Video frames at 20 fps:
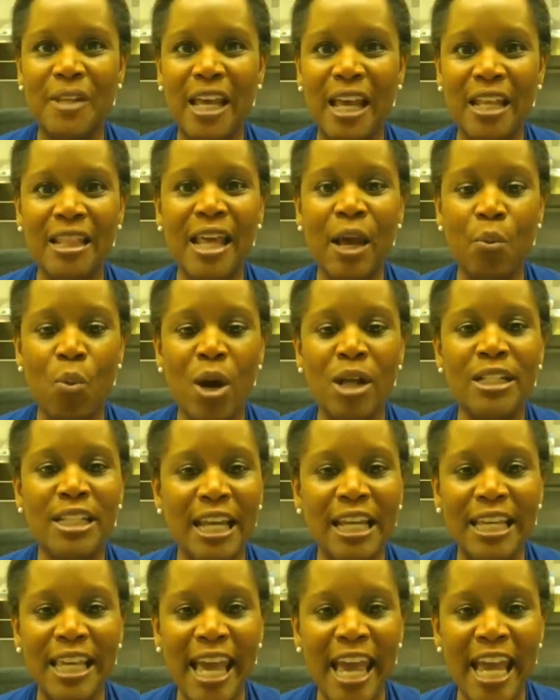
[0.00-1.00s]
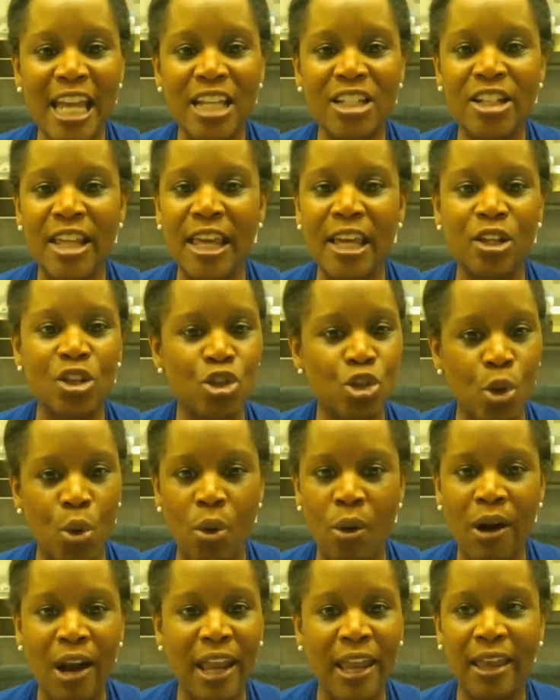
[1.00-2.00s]
and they want to engage, they
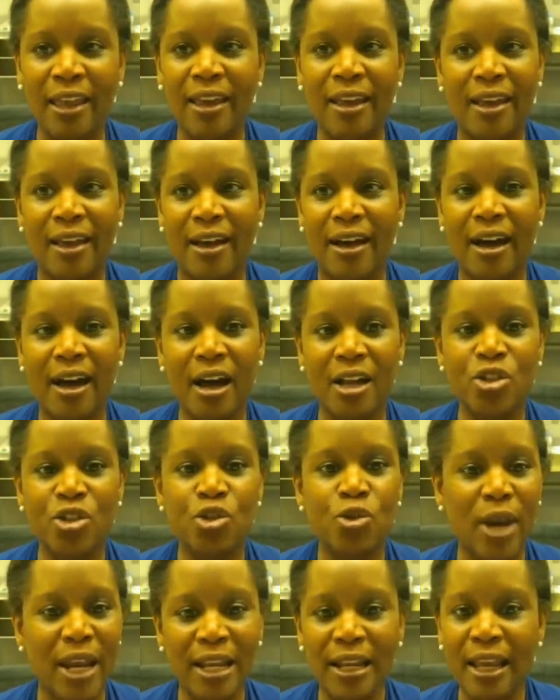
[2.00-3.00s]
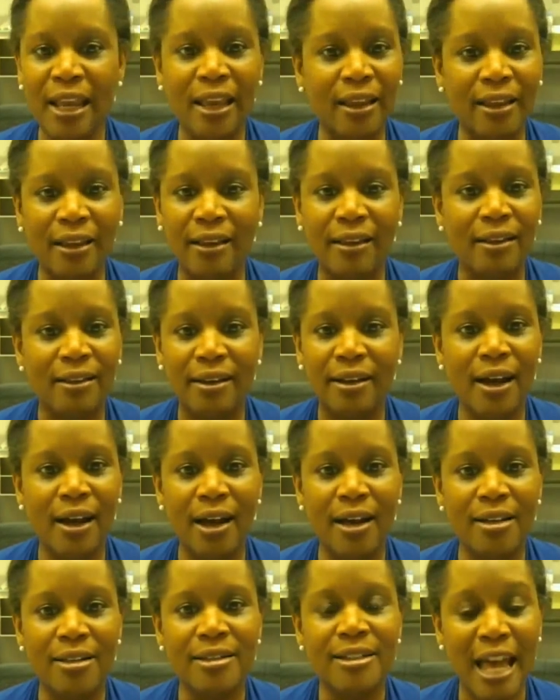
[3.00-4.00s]
enjoy training
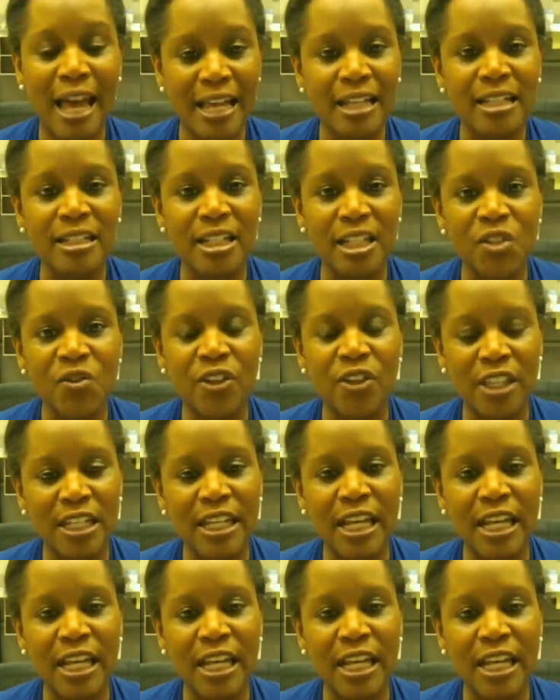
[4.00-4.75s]
scientists for the